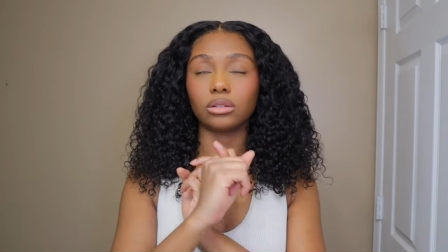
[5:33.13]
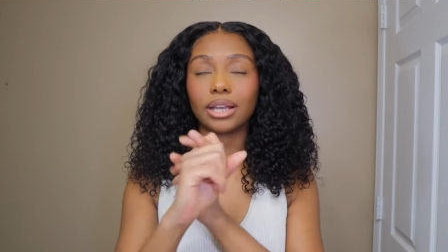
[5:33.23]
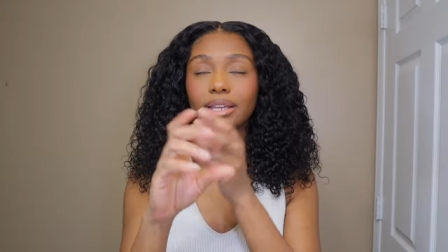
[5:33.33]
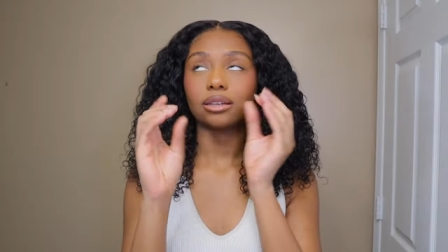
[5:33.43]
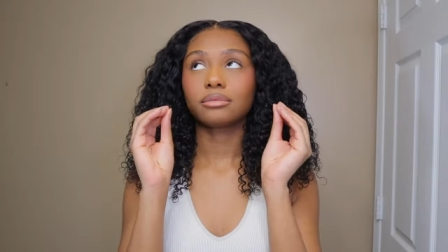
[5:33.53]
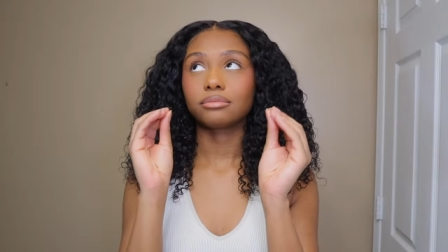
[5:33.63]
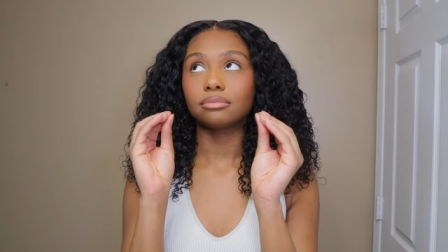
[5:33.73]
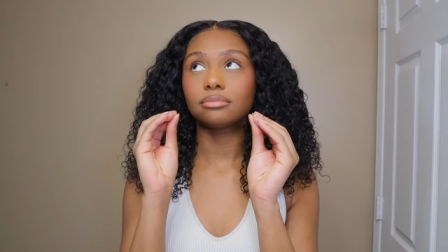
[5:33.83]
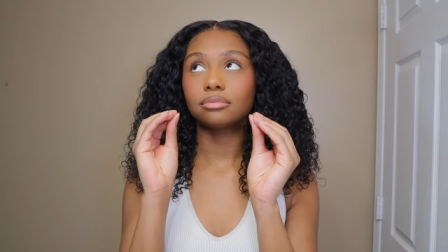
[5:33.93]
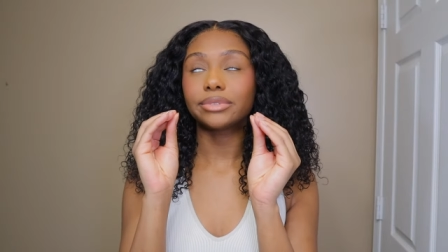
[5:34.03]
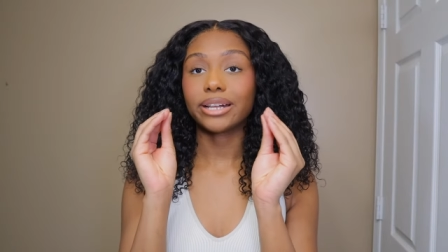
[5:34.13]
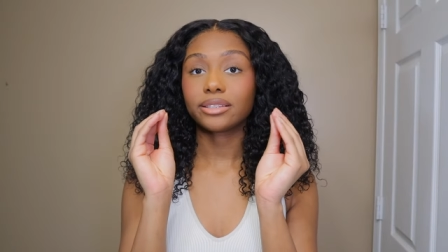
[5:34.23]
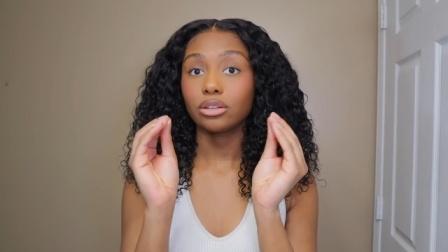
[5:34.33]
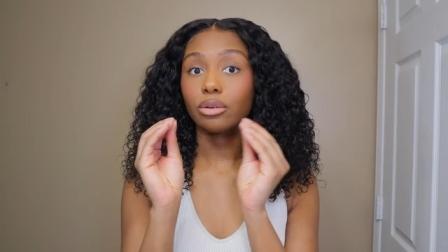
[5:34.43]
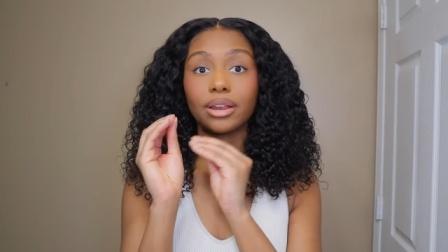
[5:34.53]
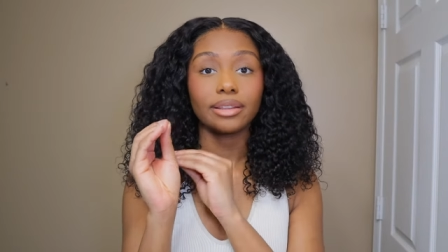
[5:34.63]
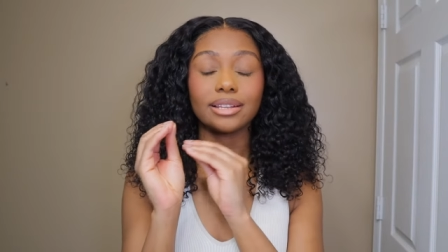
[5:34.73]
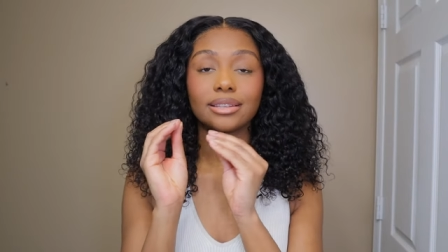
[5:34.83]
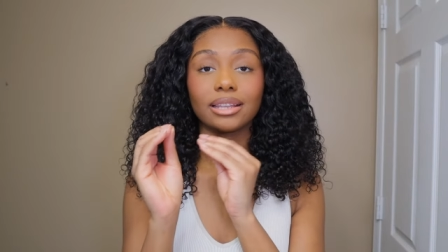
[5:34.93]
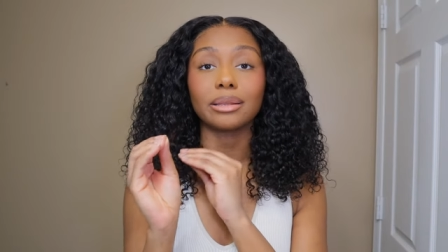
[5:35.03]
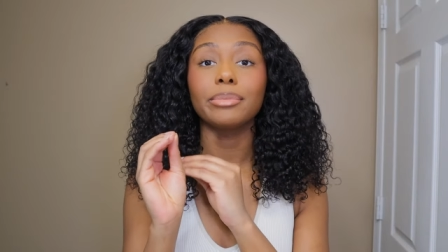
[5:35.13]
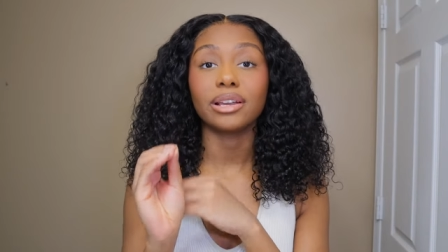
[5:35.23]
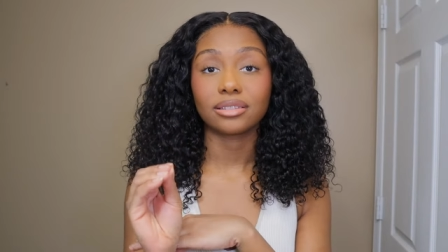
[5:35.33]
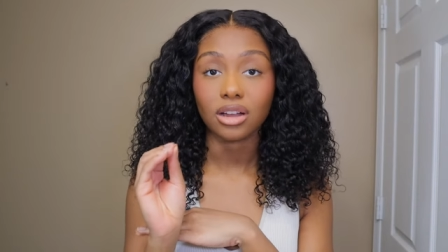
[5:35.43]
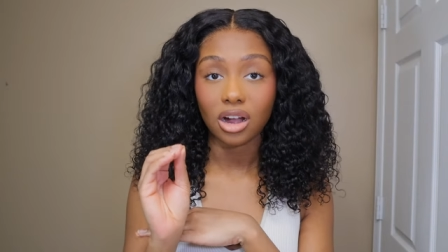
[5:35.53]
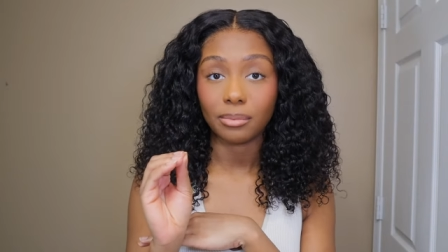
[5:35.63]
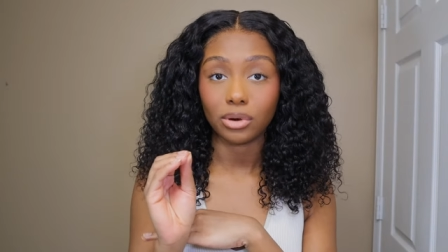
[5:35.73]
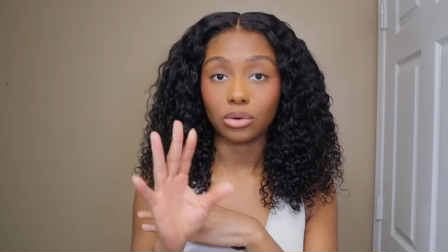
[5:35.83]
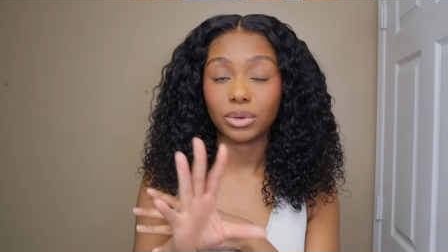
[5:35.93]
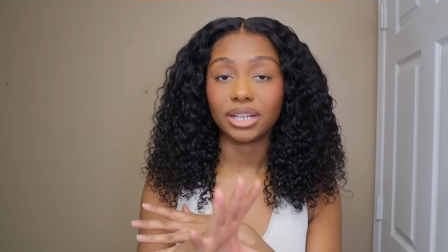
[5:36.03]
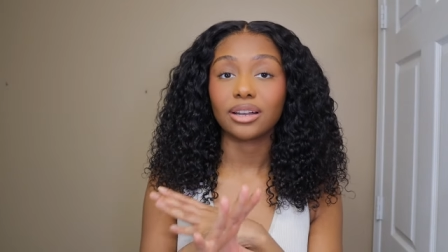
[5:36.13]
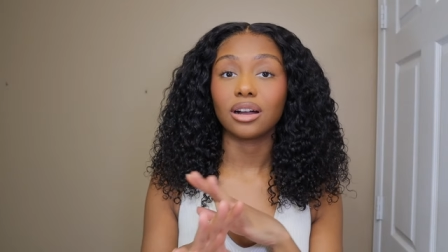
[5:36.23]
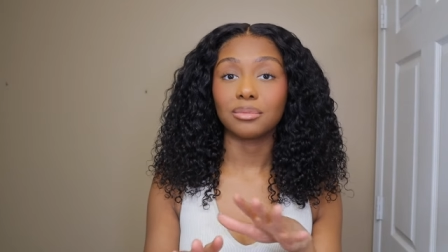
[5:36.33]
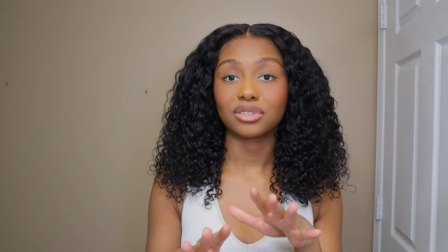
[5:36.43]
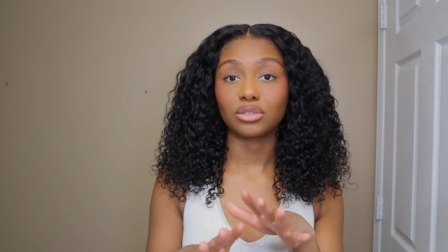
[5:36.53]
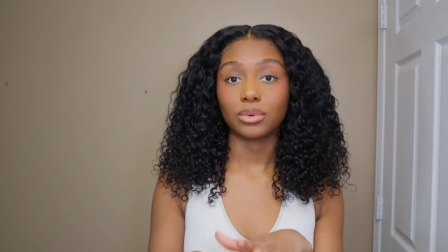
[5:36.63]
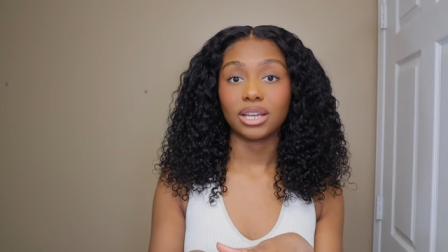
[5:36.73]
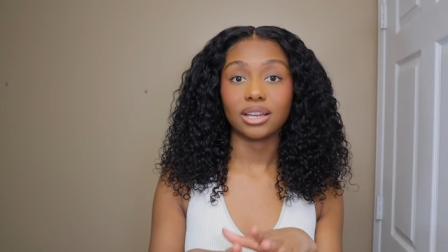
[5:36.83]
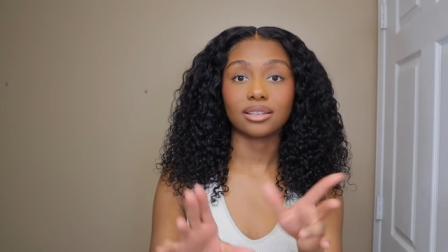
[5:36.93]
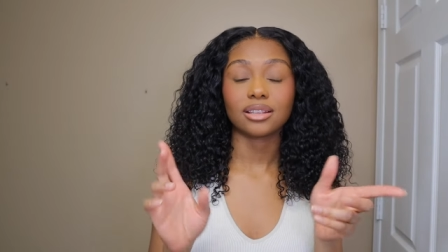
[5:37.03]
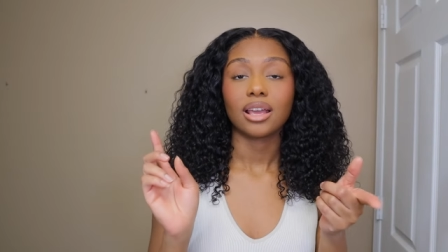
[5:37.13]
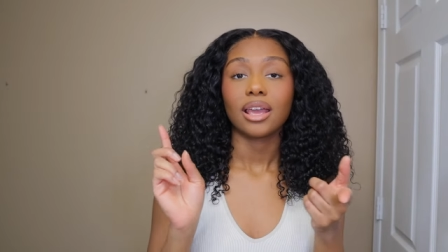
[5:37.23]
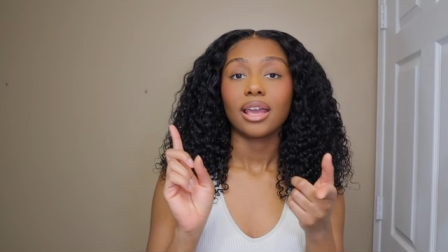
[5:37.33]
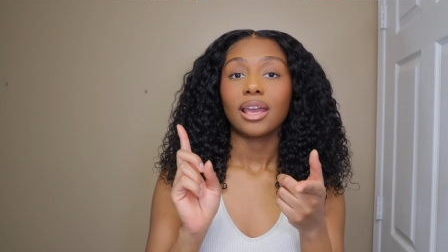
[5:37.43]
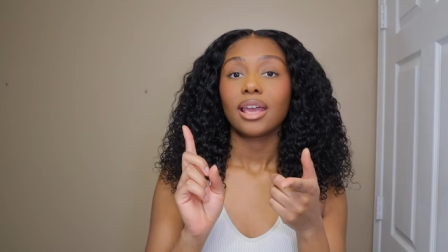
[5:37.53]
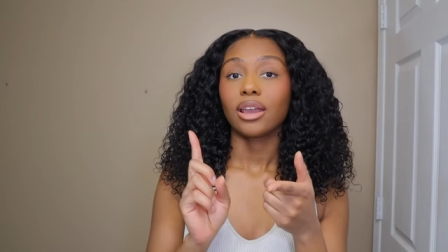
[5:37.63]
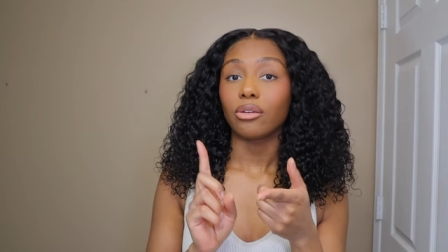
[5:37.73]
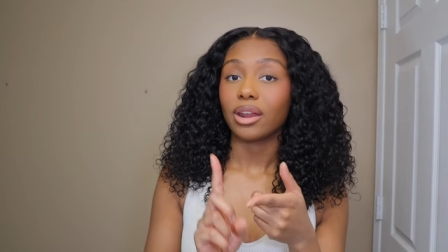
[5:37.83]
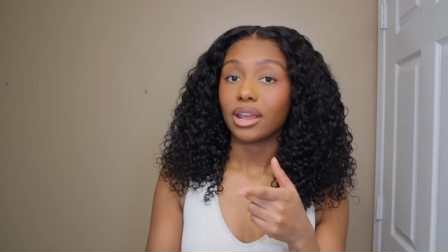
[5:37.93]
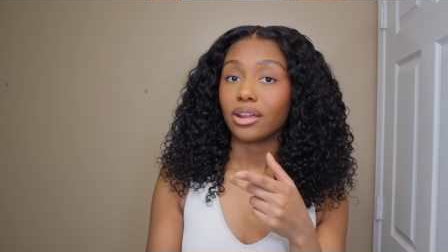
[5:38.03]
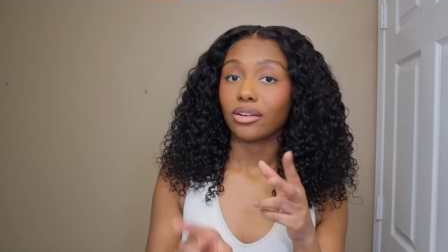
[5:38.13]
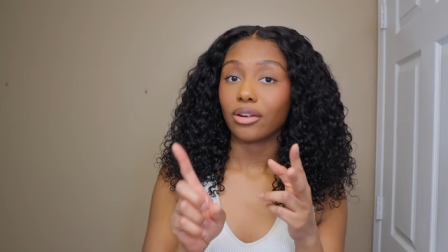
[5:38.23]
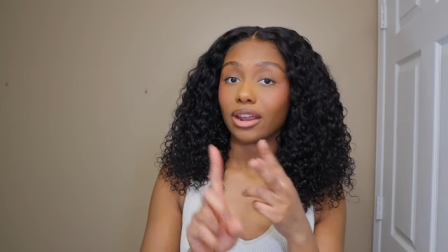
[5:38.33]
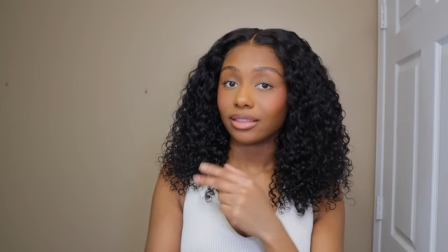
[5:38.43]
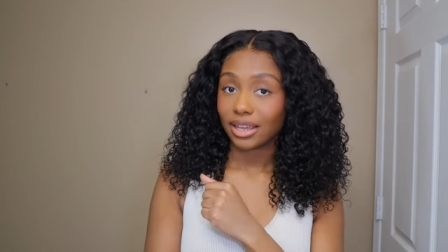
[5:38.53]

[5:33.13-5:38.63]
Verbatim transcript: Like, that's a great, that's like the best combo when it comes to wigs. Great hair, great